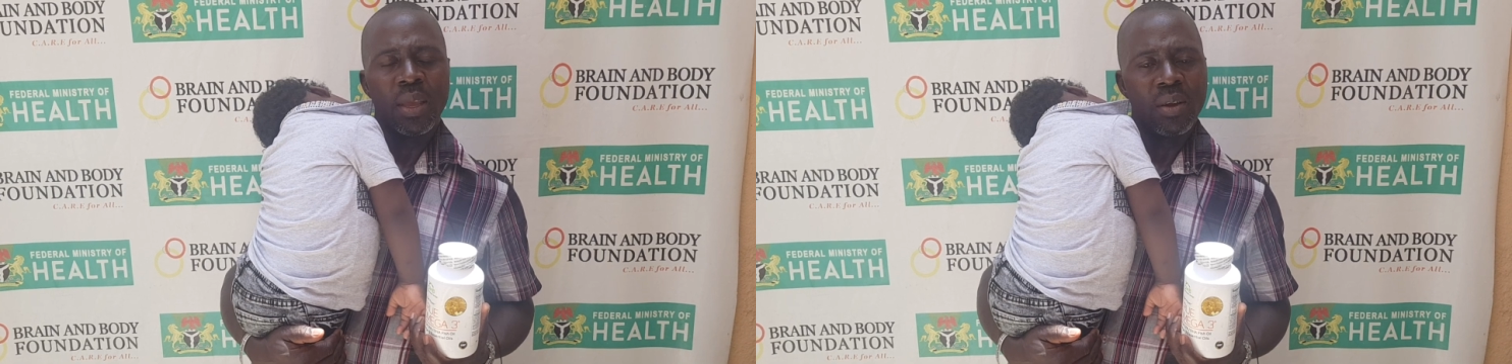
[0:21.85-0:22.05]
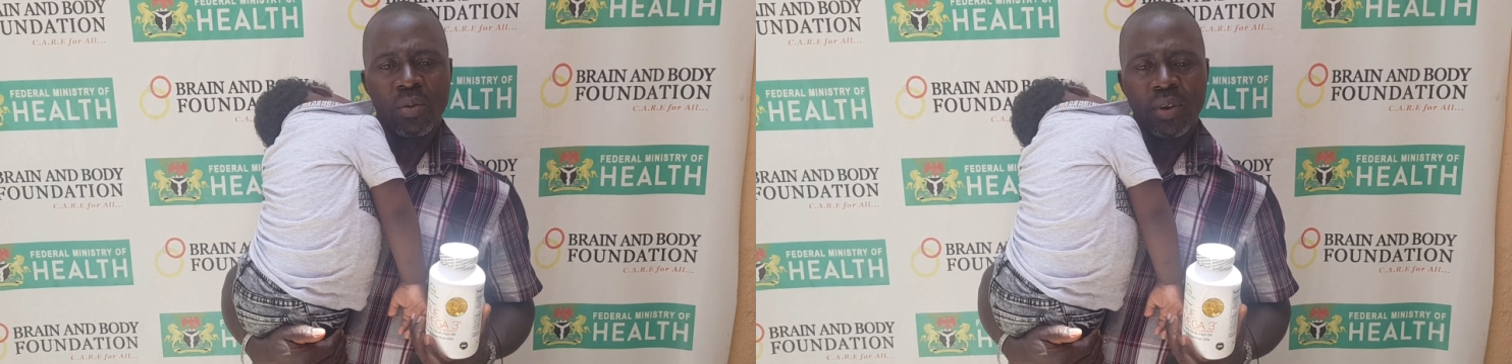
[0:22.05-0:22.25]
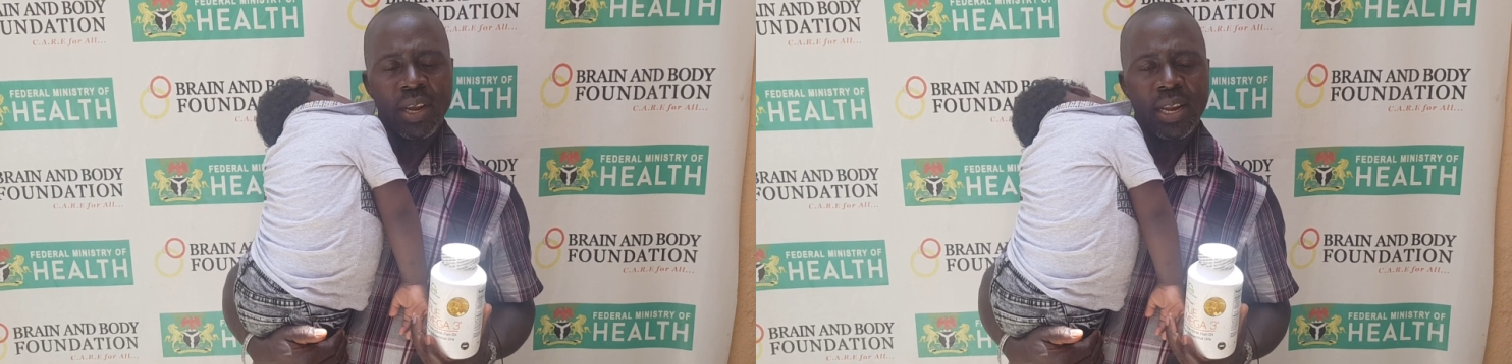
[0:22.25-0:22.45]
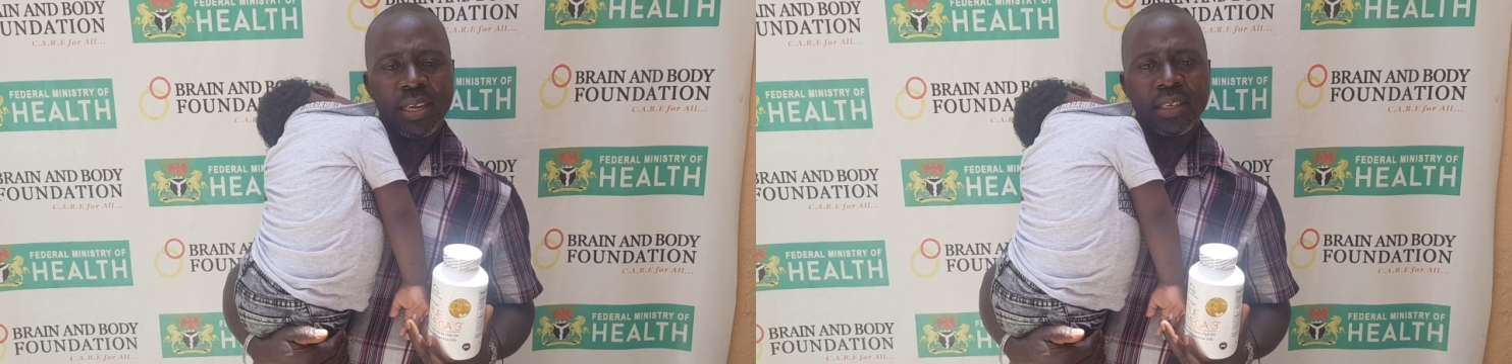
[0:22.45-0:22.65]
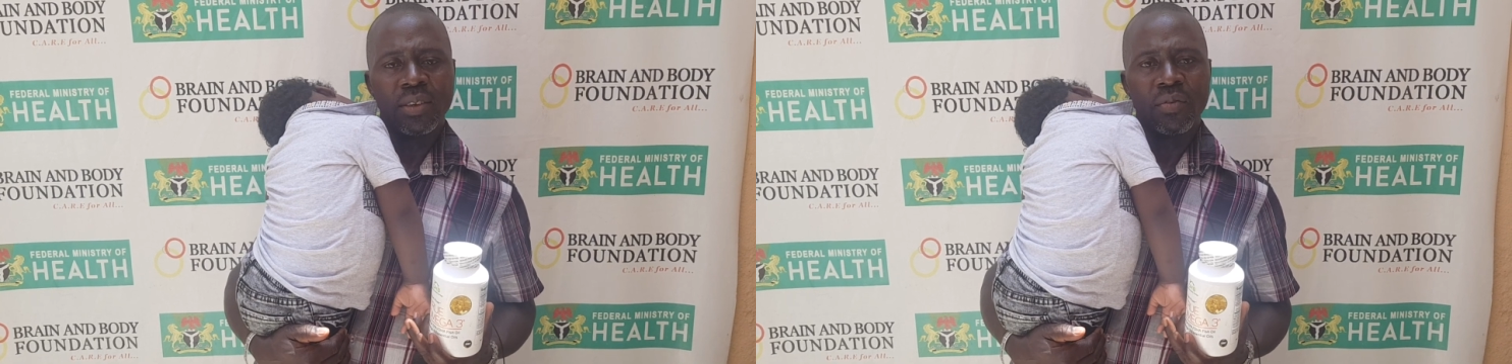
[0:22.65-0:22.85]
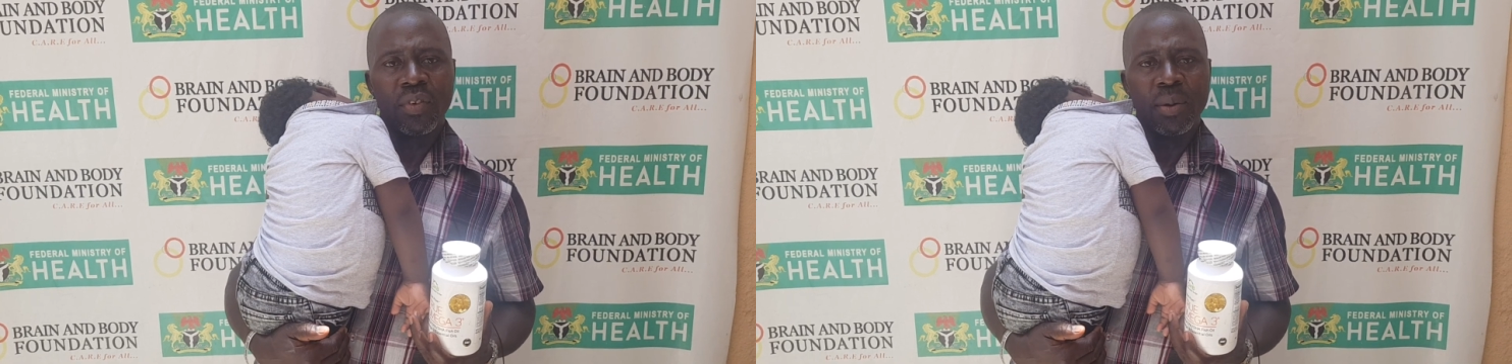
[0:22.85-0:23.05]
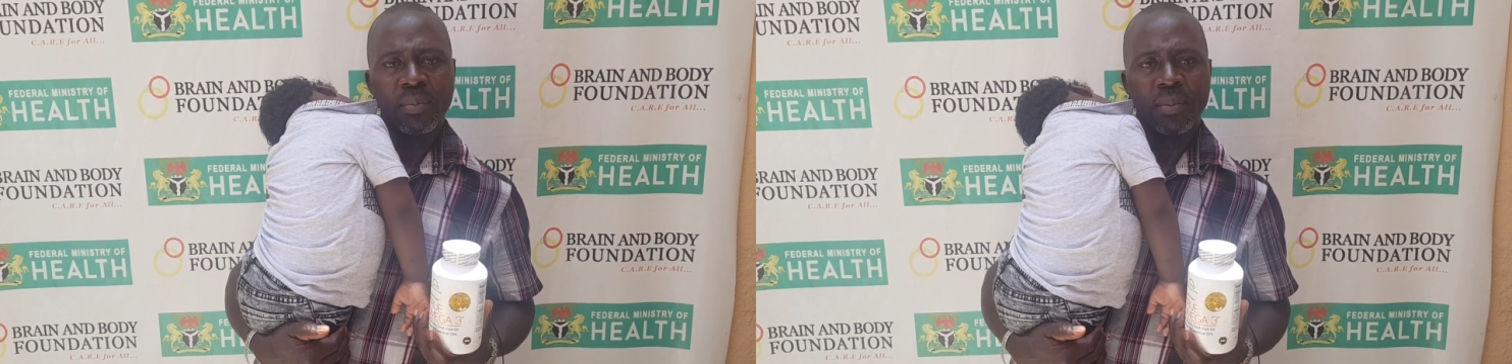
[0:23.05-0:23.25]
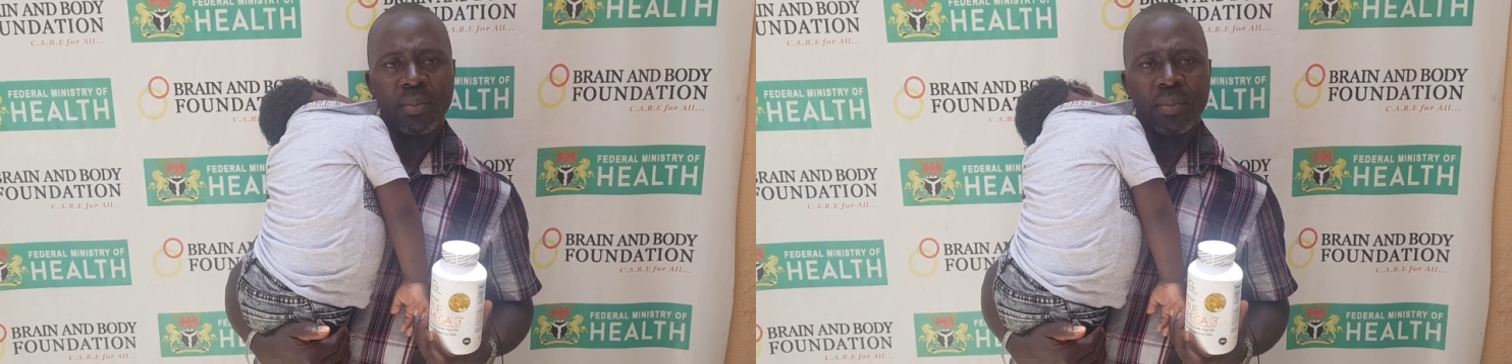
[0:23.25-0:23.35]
He could not have anything firm.